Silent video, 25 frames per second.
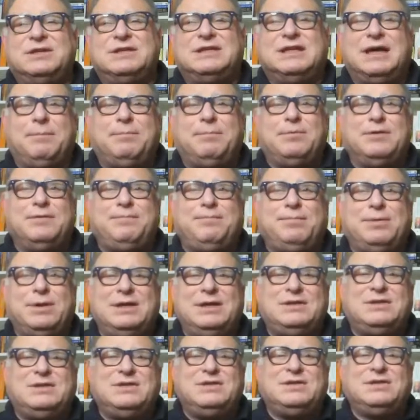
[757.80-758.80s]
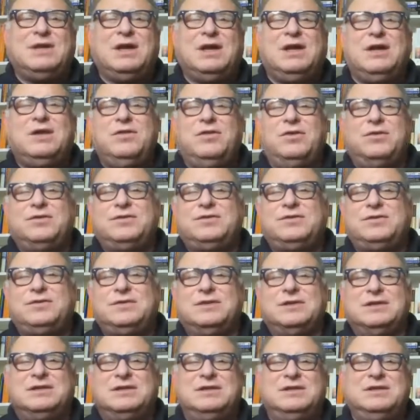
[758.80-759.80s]
a couple of places. There's
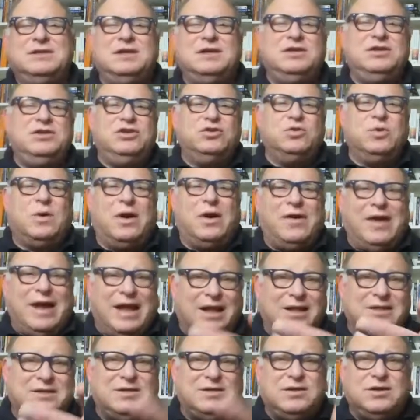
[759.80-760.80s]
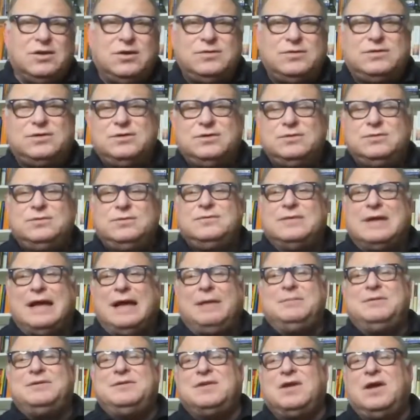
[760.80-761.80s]
the URL to go to
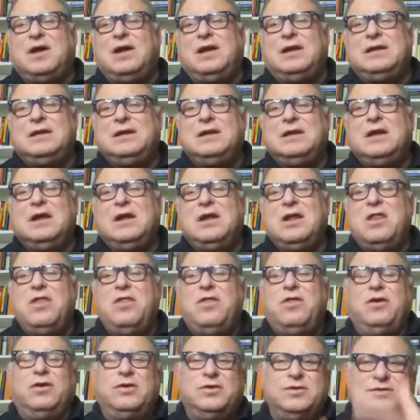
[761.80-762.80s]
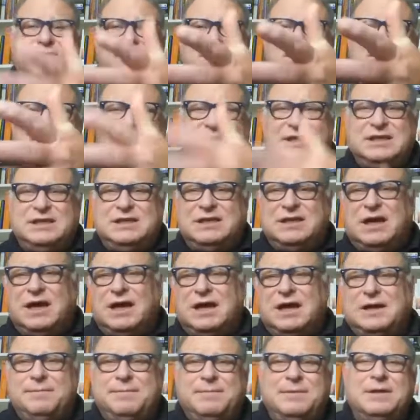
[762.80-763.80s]
Amazon. There's the
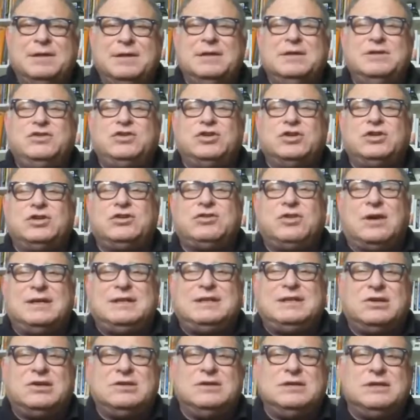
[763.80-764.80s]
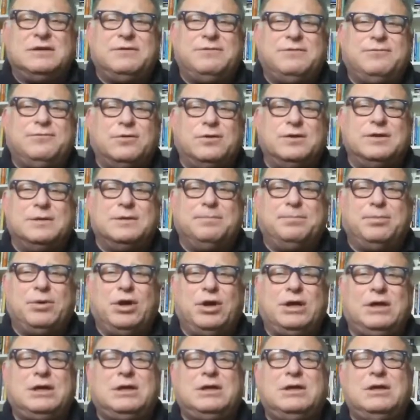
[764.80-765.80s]
search criteria for the
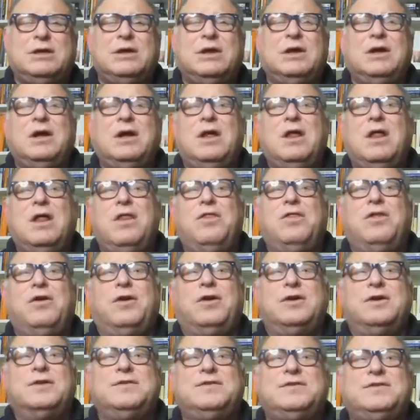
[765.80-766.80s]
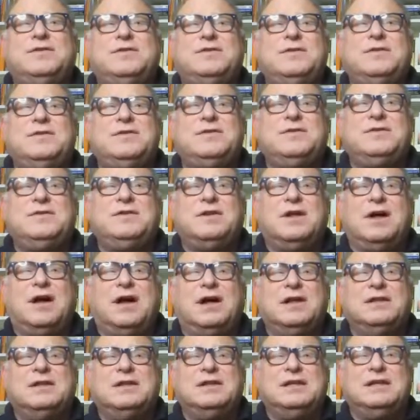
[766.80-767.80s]
book. There's
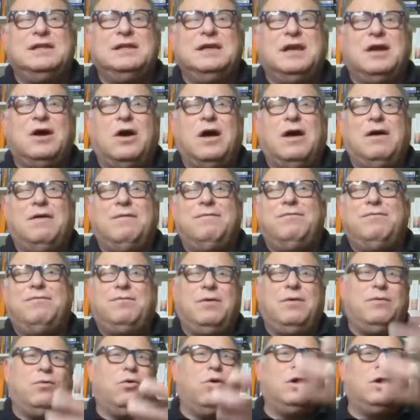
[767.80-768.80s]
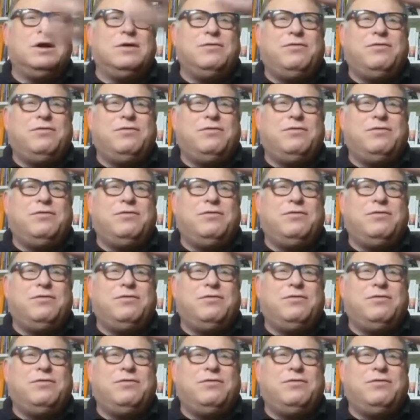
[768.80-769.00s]
the order